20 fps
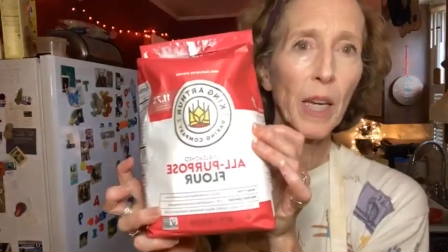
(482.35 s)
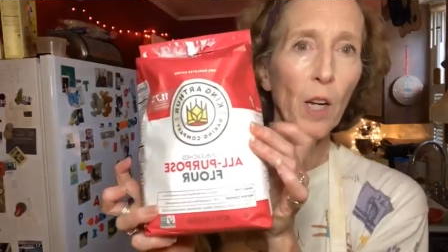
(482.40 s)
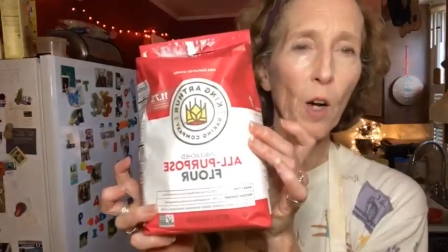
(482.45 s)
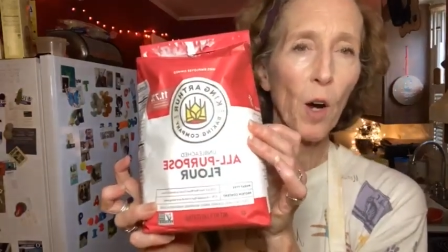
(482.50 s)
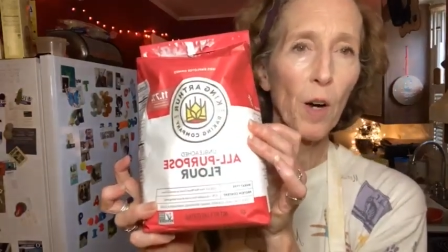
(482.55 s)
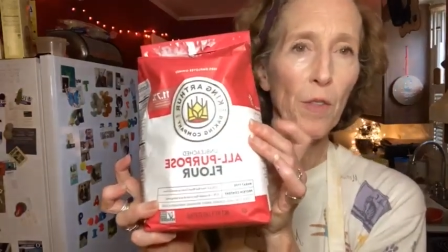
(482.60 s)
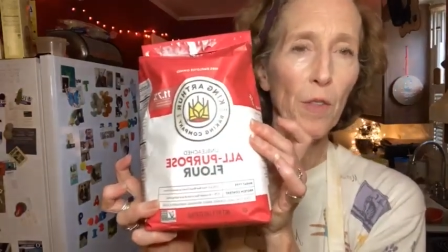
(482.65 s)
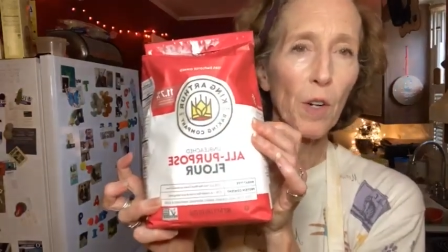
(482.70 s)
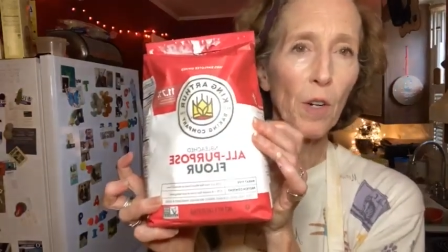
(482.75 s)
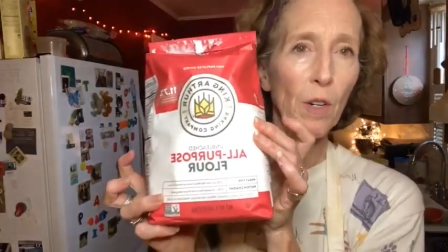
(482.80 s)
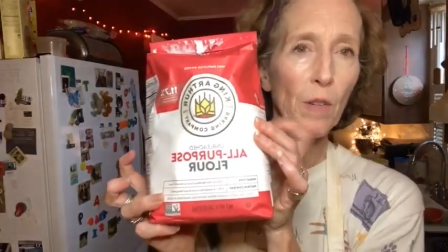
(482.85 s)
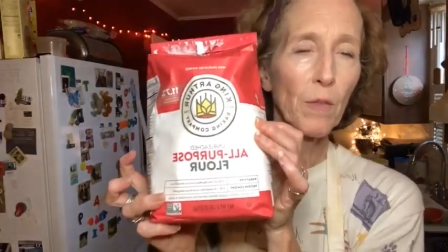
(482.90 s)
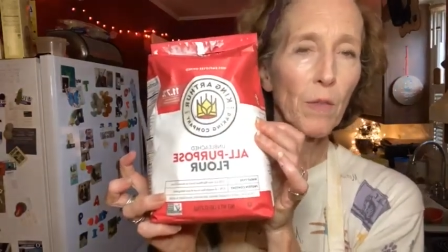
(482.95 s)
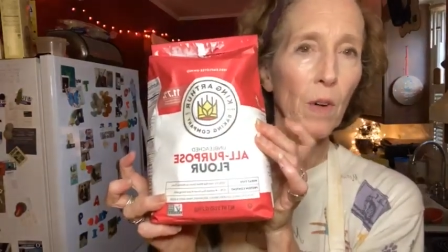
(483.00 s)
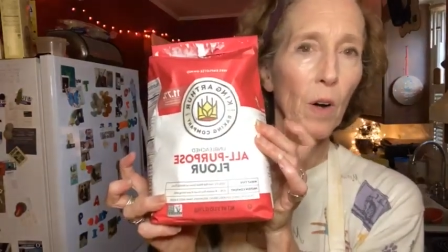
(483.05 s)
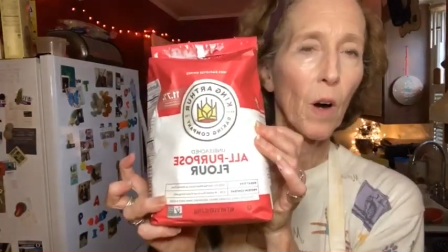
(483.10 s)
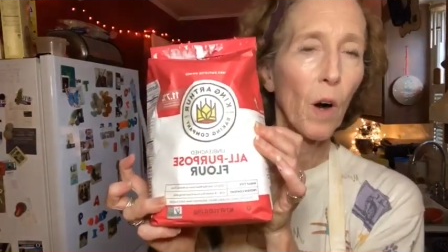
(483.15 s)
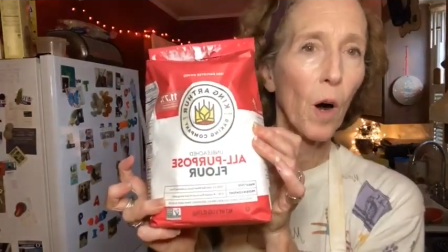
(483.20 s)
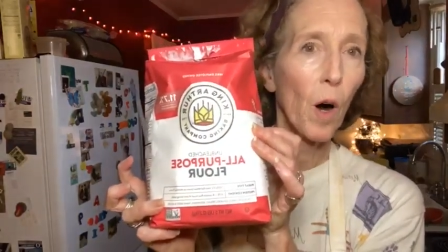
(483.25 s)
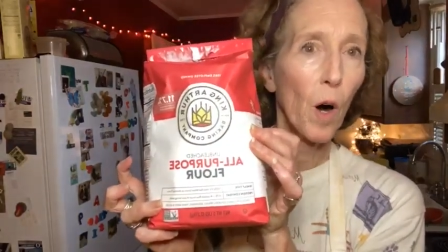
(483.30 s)
King Arthur
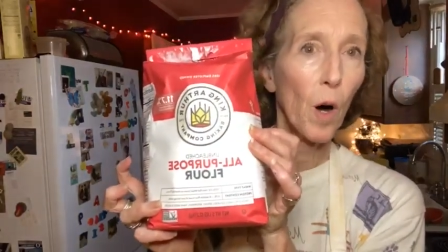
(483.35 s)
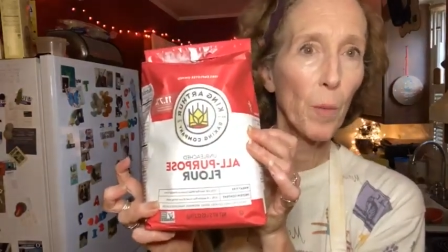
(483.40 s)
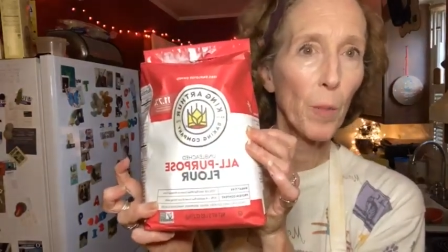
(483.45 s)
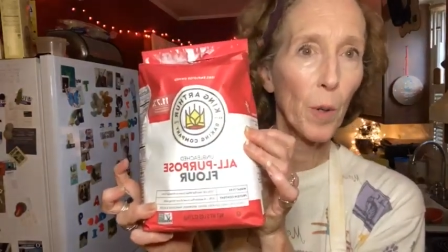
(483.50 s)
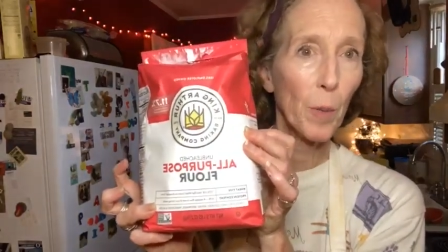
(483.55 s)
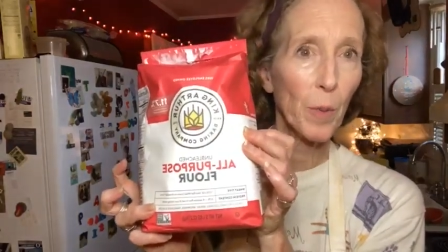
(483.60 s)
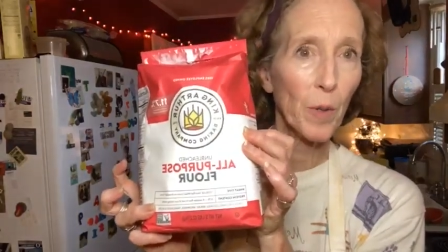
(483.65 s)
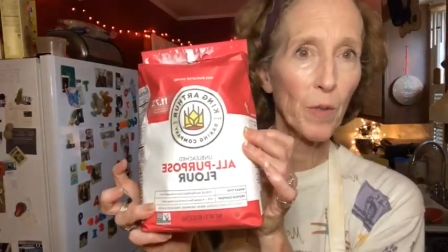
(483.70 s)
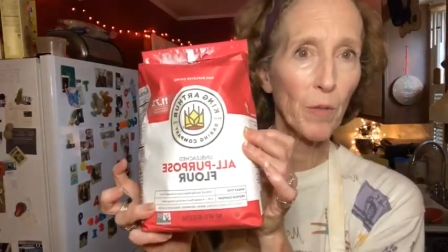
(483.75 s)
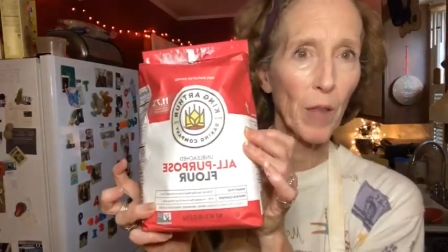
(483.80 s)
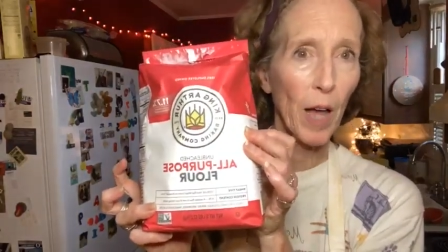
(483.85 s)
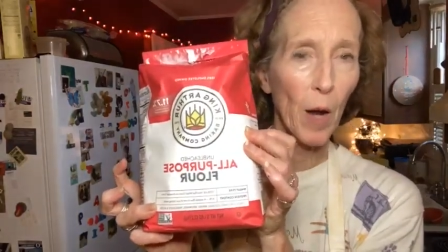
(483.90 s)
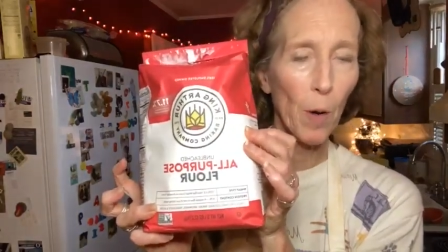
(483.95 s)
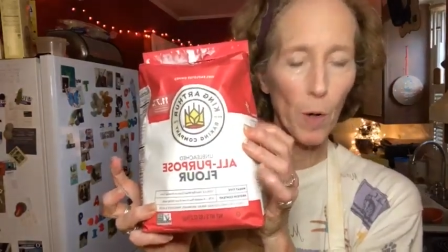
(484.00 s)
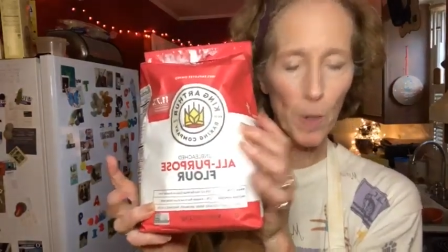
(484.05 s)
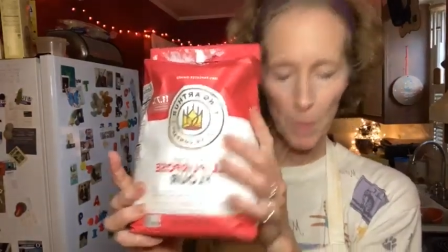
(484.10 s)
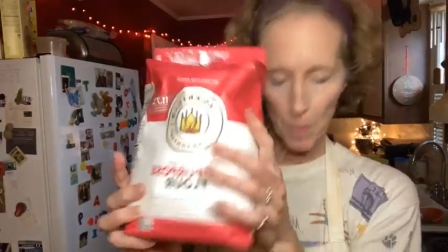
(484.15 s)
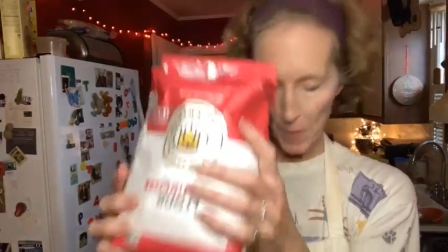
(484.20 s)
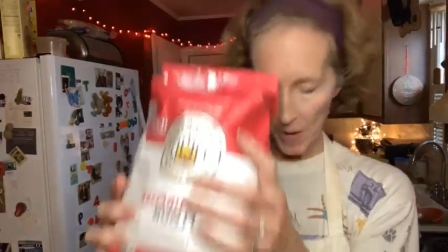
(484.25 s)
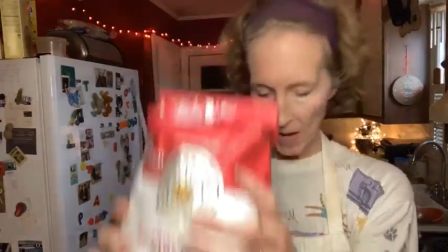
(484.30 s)
all-purpose
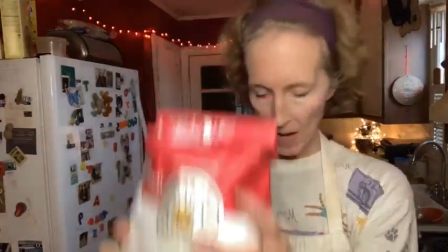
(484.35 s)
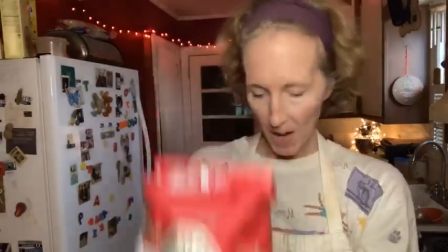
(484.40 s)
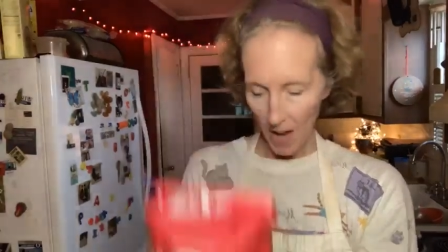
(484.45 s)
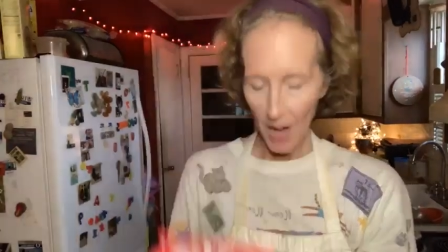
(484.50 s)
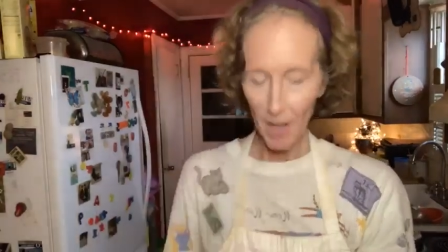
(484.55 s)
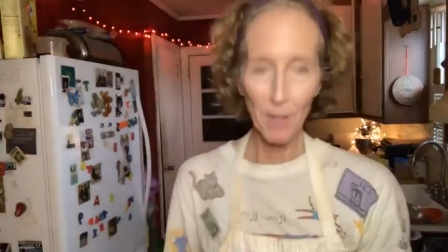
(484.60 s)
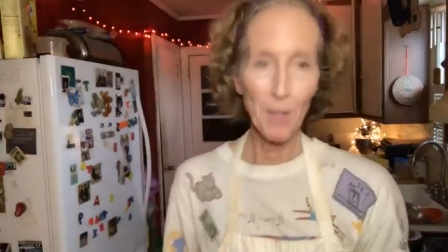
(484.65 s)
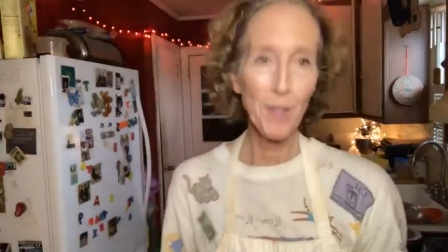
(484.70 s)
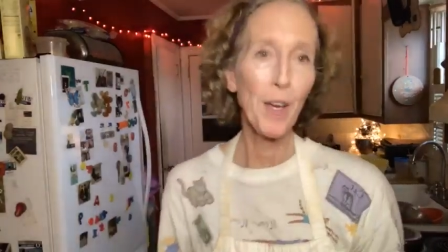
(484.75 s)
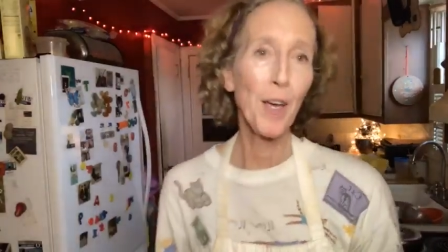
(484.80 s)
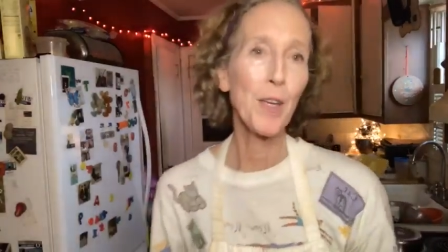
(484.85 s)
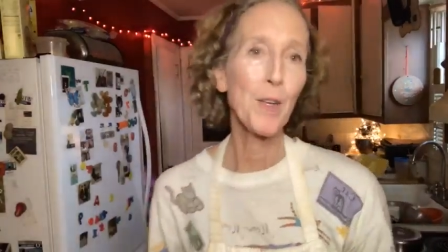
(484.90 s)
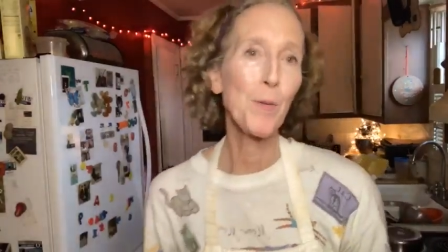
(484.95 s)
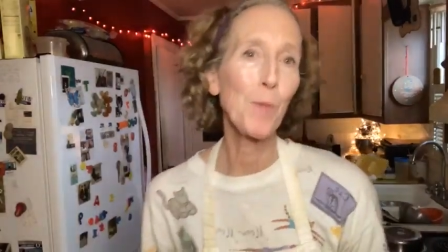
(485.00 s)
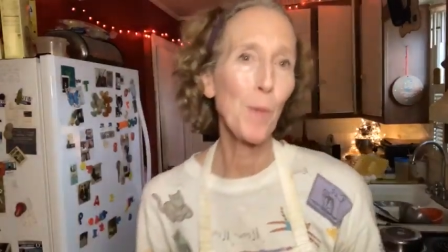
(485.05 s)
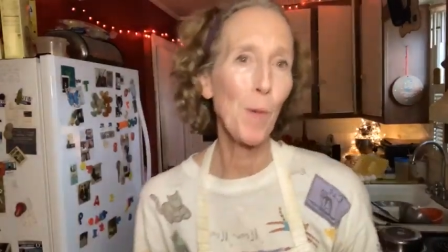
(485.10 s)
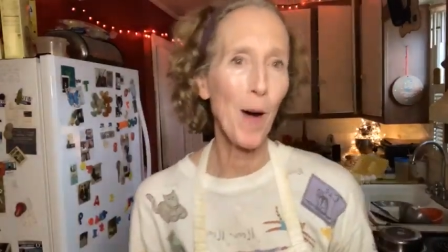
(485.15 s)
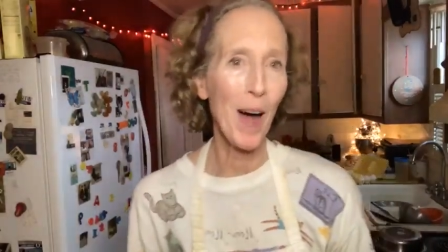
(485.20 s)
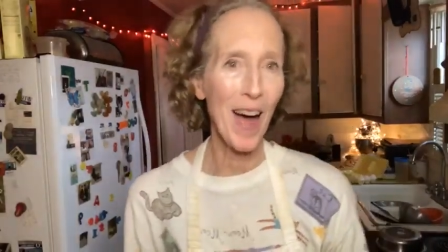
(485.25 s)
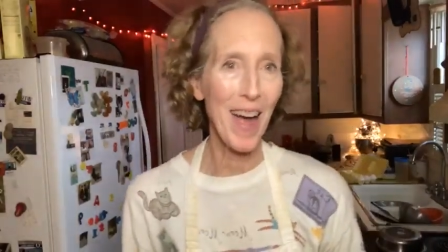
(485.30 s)
flour. I'll tell
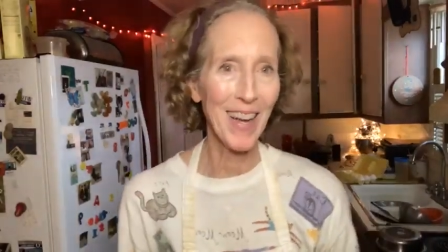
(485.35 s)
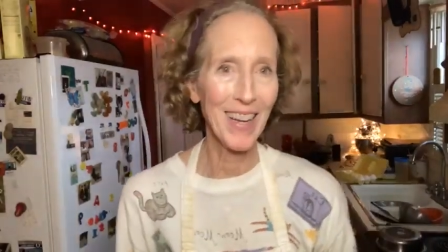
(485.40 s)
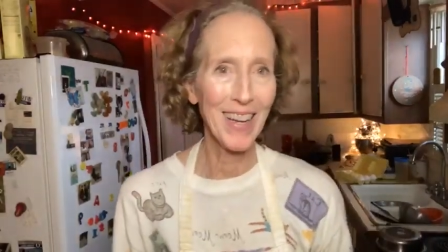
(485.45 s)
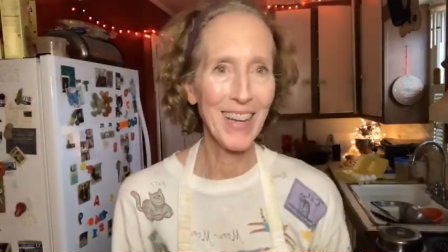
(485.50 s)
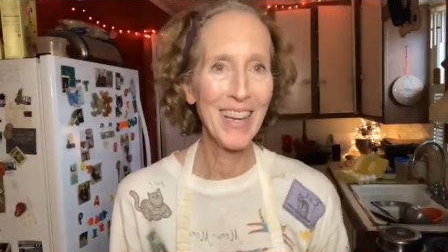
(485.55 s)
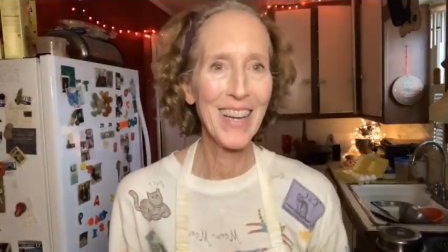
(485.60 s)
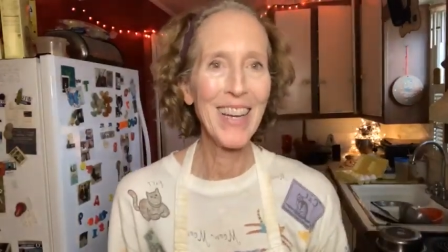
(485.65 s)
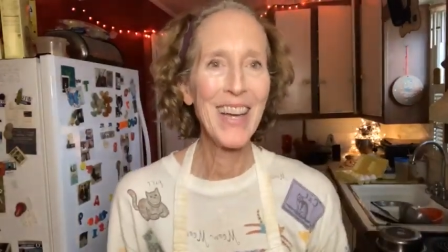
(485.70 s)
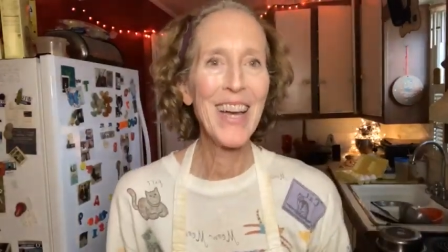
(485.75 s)
you why.